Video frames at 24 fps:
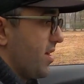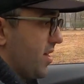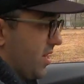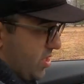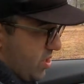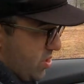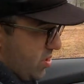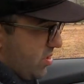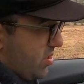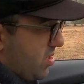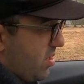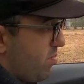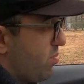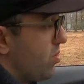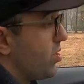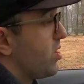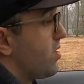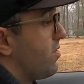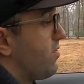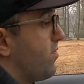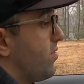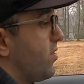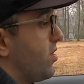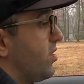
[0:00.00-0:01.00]
as soon as I put
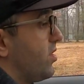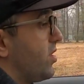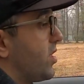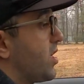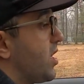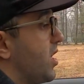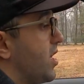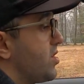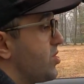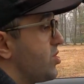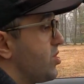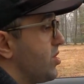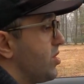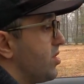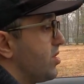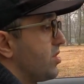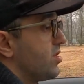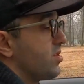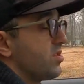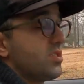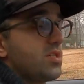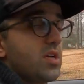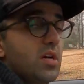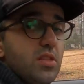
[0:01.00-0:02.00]
the foot on the clutch,
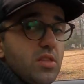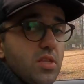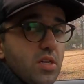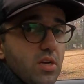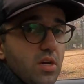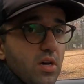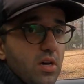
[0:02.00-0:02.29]
start the